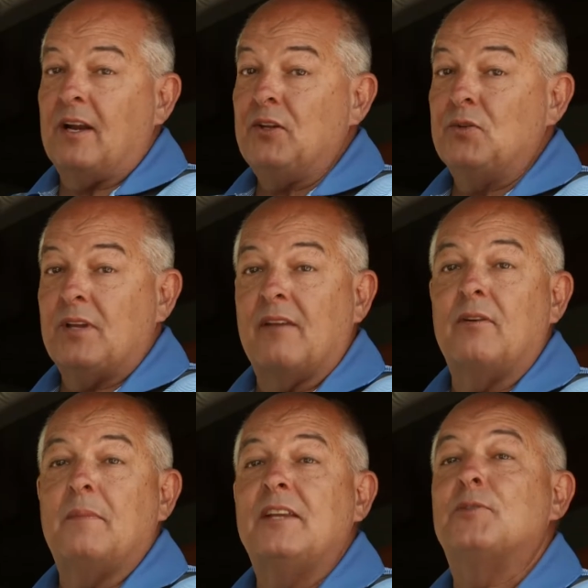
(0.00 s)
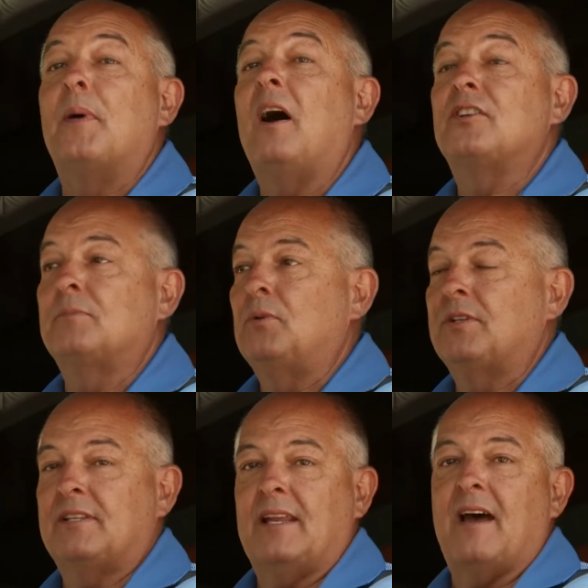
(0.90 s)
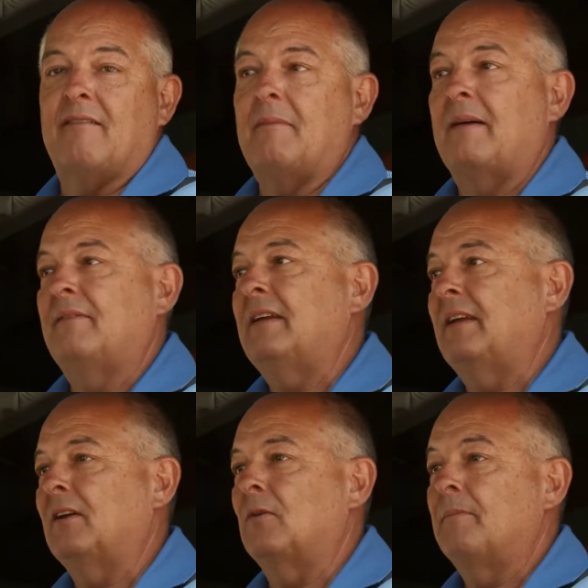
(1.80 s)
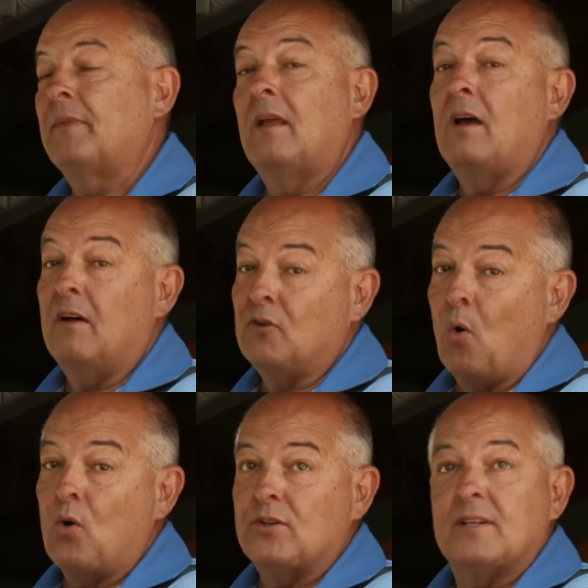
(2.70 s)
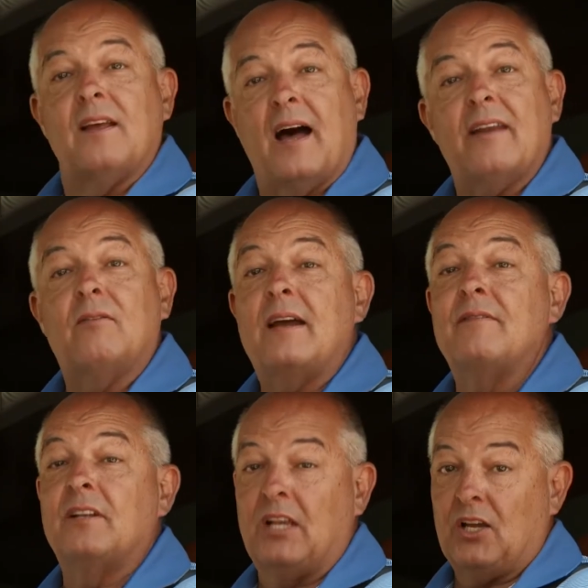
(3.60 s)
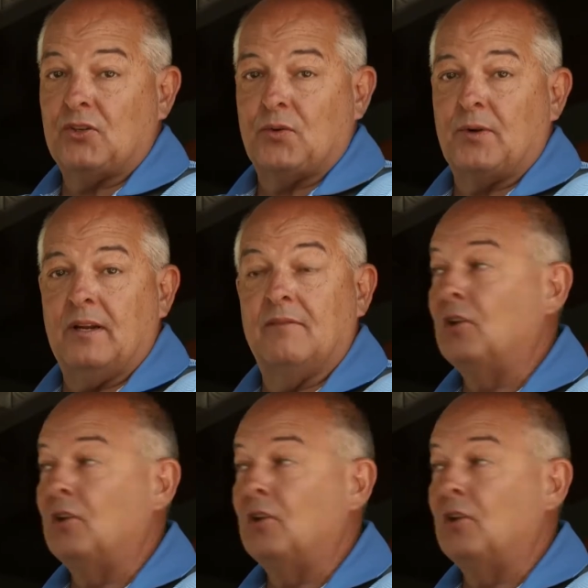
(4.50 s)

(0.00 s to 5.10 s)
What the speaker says: use every means possible to see out of my vehicle. Of course, I don't have the luxury of